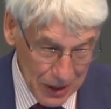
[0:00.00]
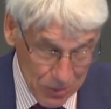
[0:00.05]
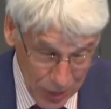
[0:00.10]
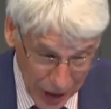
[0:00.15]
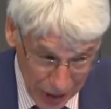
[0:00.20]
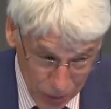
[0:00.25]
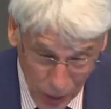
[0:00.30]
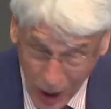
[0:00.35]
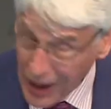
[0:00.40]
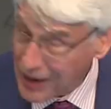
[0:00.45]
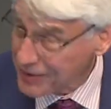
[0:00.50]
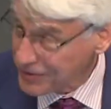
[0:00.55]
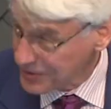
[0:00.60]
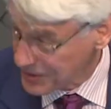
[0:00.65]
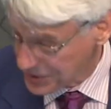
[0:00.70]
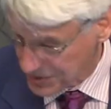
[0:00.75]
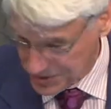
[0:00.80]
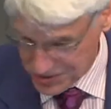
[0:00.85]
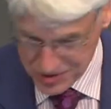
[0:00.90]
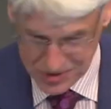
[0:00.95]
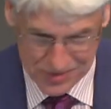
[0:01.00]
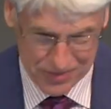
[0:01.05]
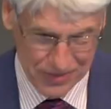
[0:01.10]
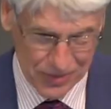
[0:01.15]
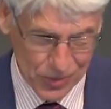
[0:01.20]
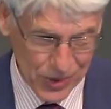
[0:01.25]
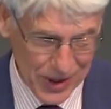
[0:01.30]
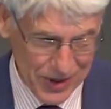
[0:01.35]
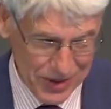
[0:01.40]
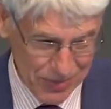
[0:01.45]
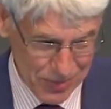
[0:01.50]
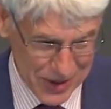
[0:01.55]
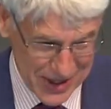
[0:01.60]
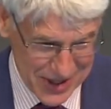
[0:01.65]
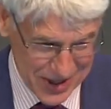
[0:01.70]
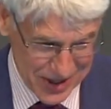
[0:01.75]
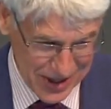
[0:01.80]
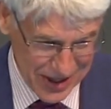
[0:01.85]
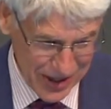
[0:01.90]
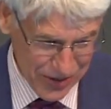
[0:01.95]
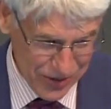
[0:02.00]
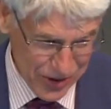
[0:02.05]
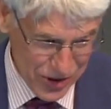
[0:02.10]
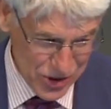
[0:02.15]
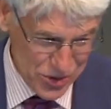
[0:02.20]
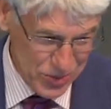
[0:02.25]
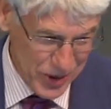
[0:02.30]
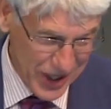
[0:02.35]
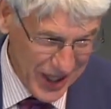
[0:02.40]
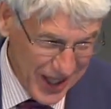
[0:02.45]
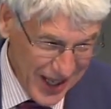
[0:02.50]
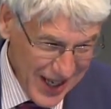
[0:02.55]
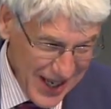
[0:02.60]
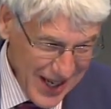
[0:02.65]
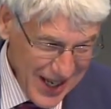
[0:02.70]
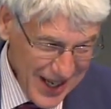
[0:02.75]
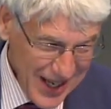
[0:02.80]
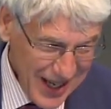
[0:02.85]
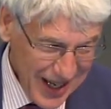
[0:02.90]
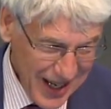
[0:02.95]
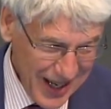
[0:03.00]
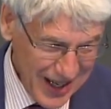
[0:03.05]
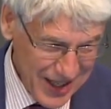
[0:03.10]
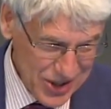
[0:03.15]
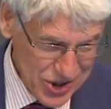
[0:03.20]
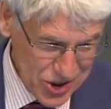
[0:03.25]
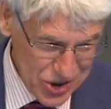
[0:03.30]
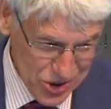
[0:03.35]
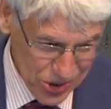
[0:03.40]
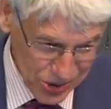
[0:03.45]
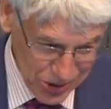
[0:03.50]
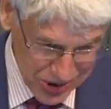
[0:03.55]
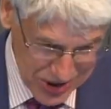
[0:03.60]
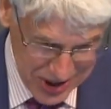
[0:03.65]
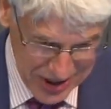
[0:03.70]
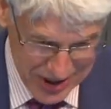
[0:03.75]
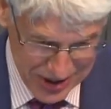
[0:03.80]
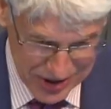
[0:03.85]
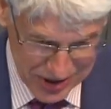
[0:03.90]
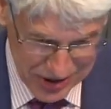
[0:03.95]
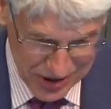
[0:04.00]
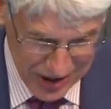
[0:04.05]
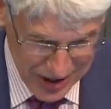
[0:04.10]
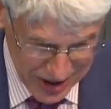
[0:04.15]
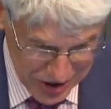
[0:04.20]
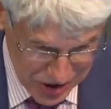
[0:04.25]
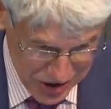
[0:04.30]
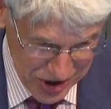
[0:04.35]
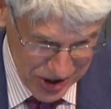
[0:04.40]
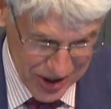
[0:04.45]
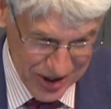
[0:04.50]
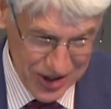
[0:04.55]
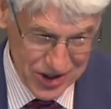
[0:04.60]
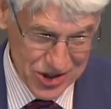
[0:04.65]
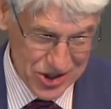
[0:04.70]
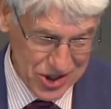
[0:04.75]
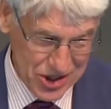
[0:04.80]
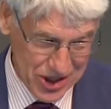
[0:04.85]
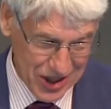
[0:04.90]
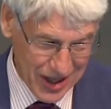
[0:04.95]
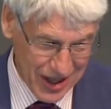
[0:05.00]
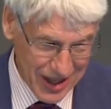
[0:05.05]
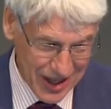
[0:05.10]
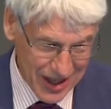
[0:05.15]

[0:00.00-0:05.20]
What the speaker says: my wife, who's with me today, Rosemary, has taught at Christchurch